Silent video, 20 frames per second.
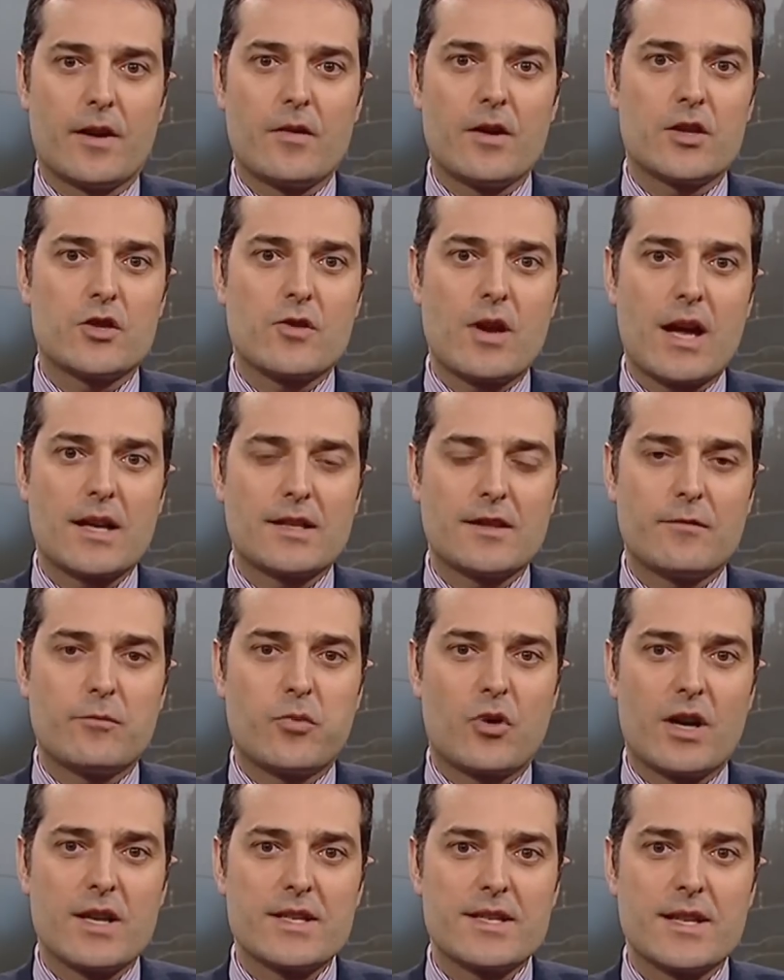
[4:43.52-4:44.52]
very
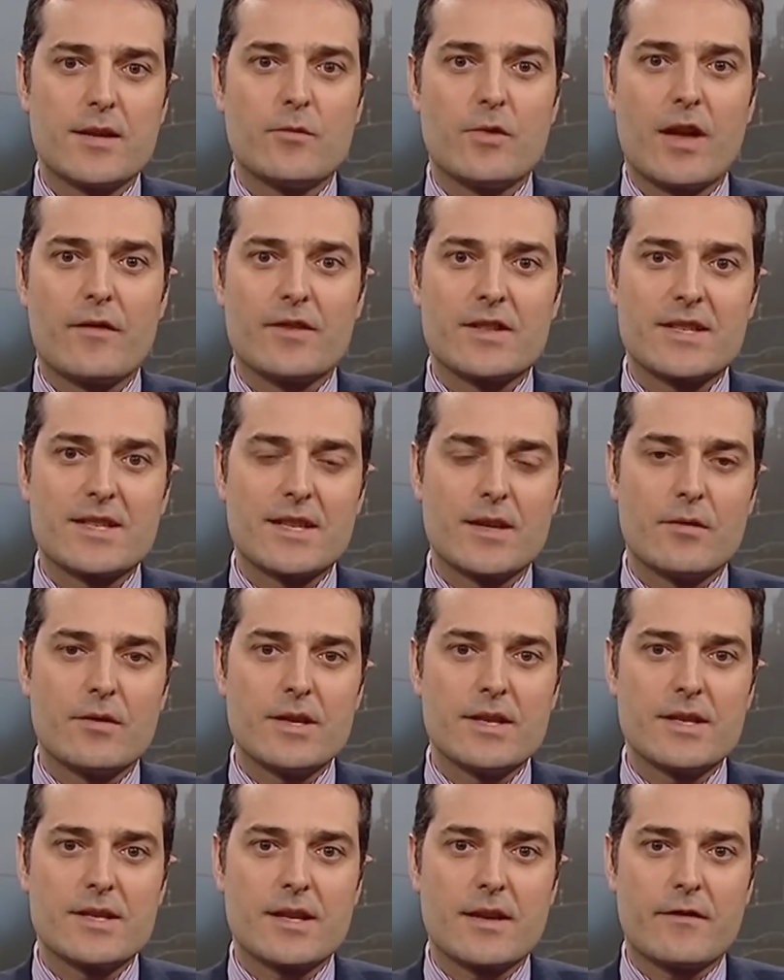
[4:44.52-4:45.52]
attractive pricing. We have a
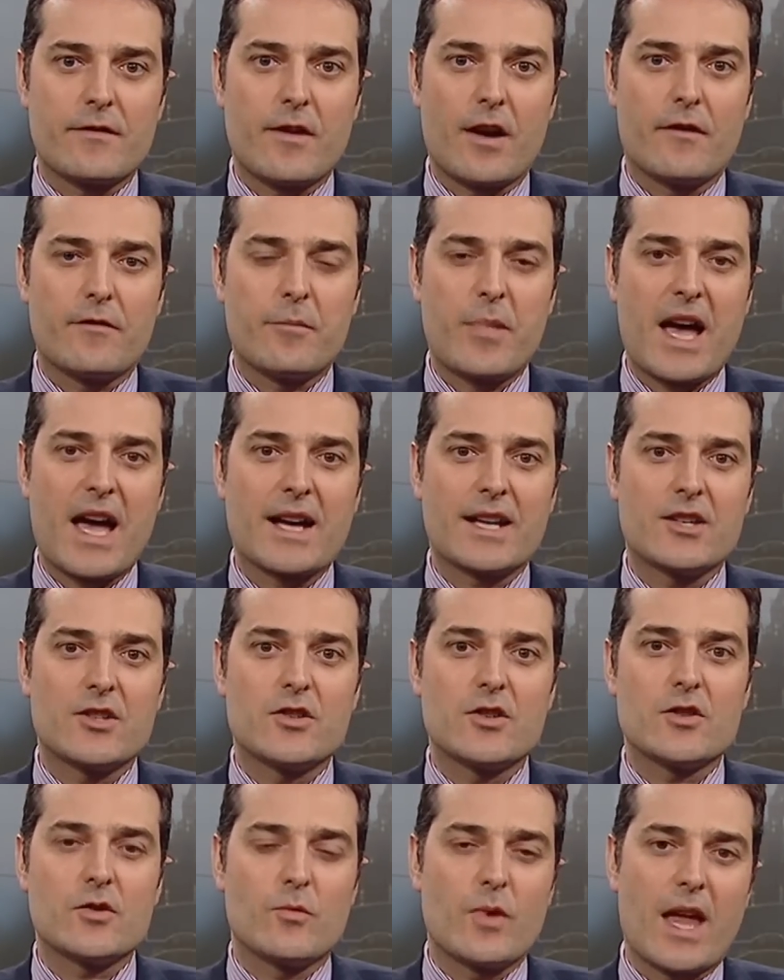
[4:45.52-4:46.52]
series of
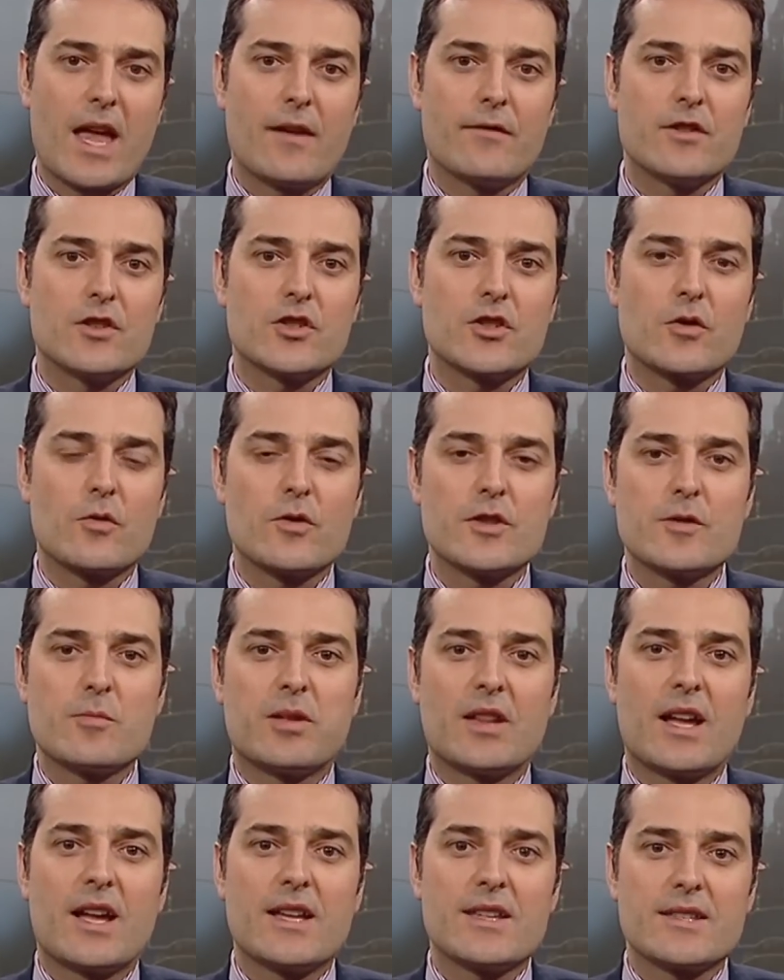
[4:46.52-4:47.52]
packages. We have
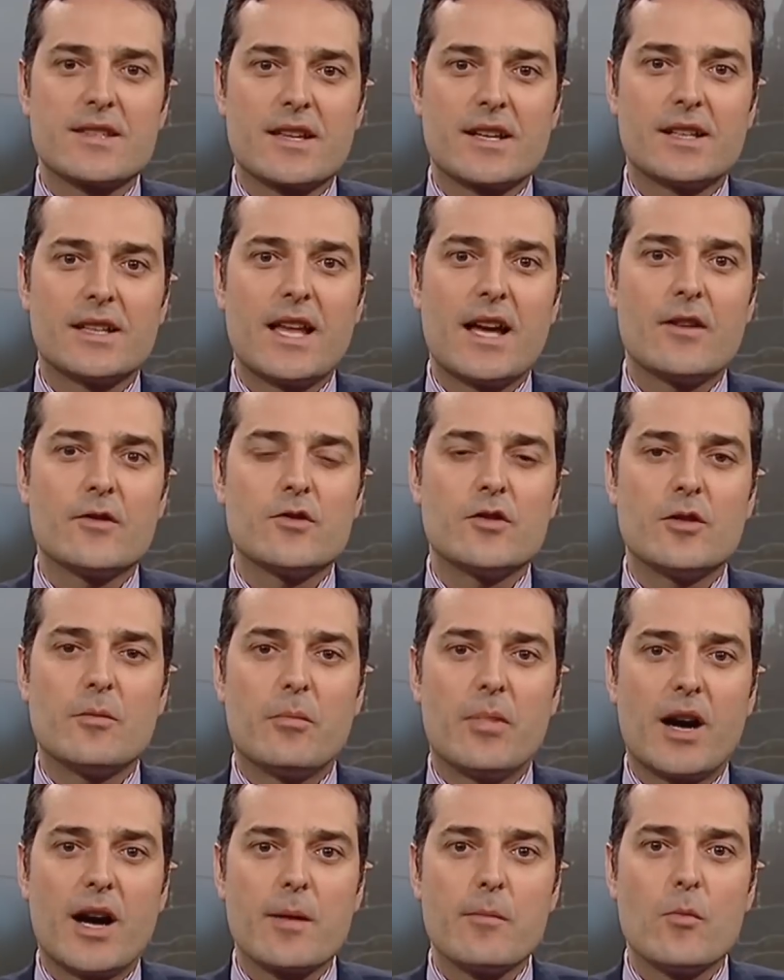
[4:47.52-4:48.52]
insurance plans that allow you
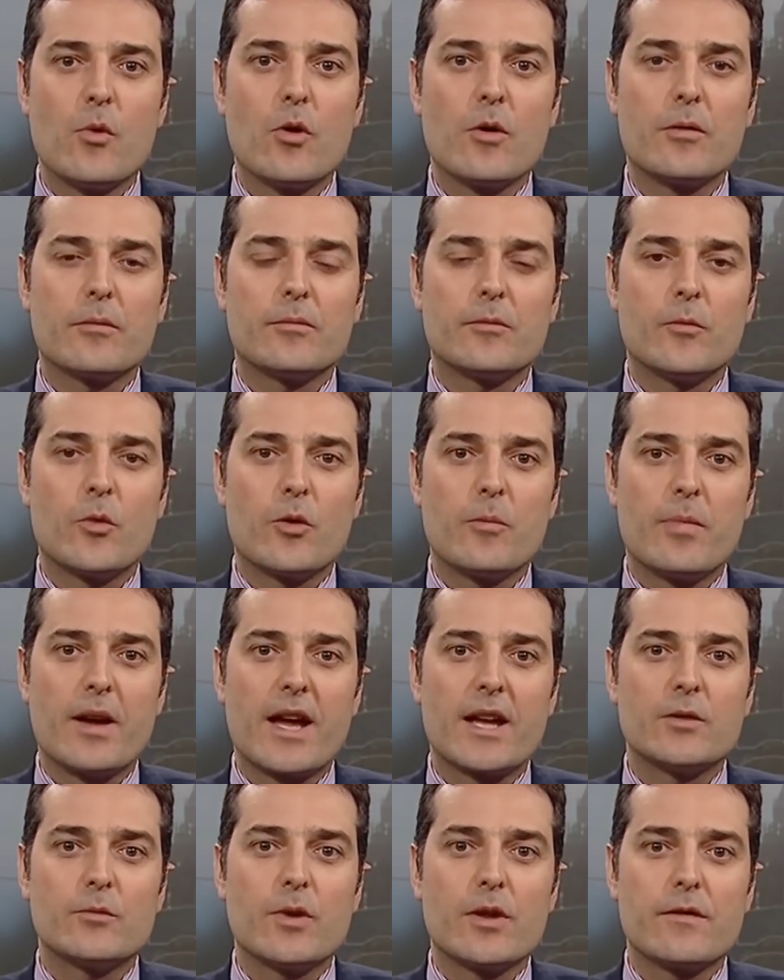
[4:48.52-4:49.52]
to buy more
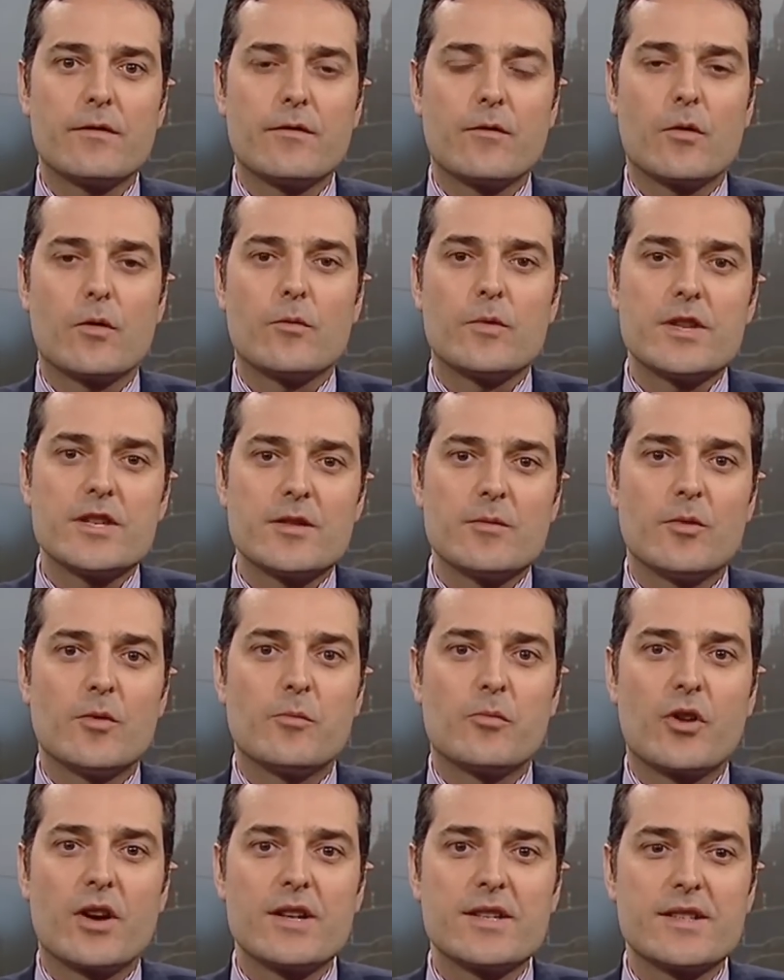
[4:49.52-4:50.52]
bandwidth for
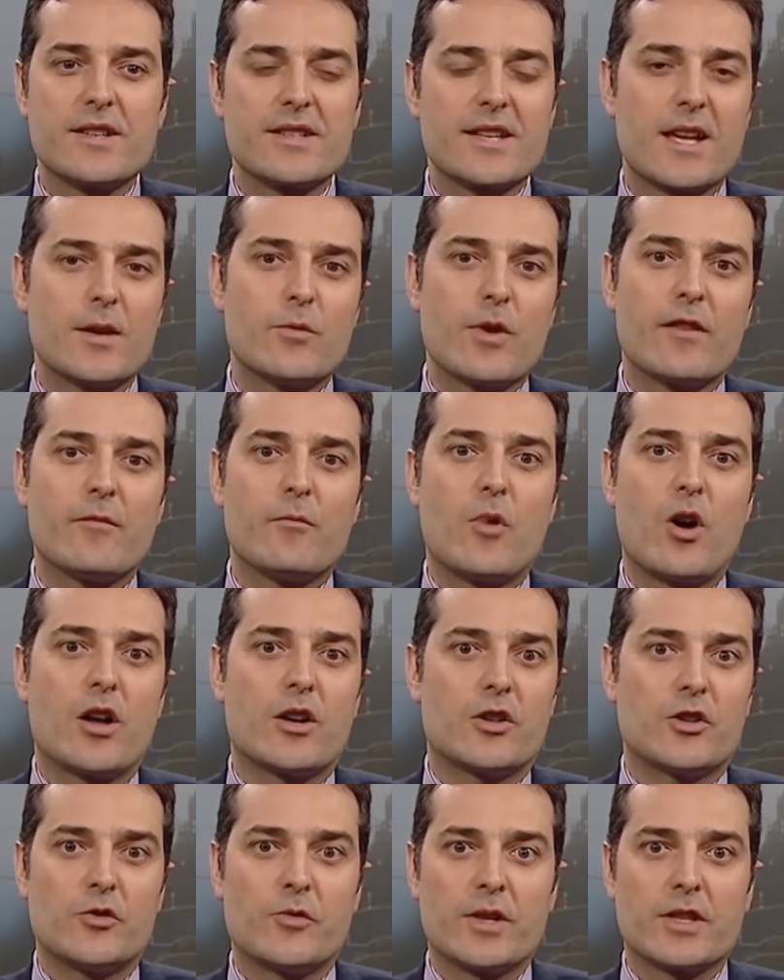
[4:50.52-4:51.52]
reasonable prices, and we have
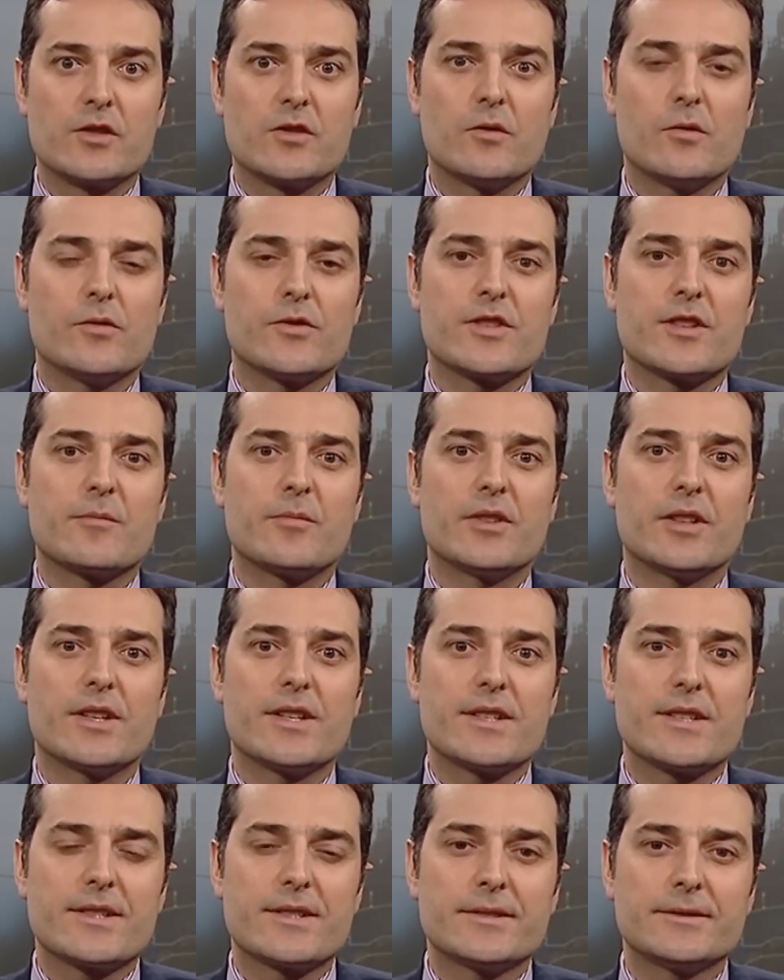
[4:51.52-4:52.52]
monitoring tools in
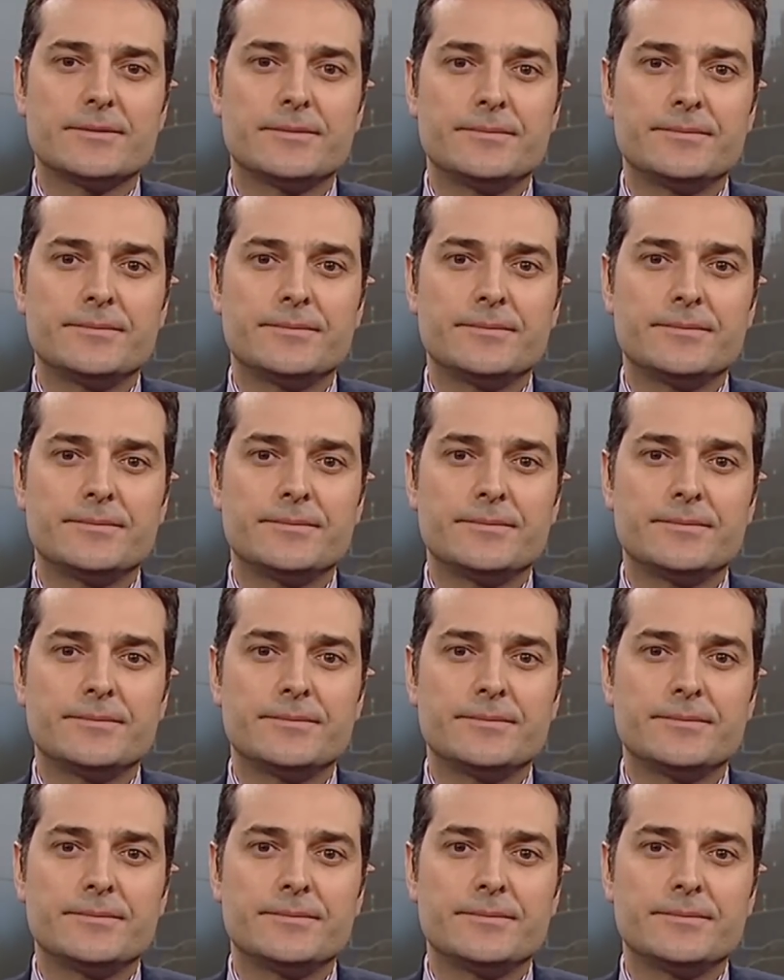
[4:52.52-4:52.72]
place.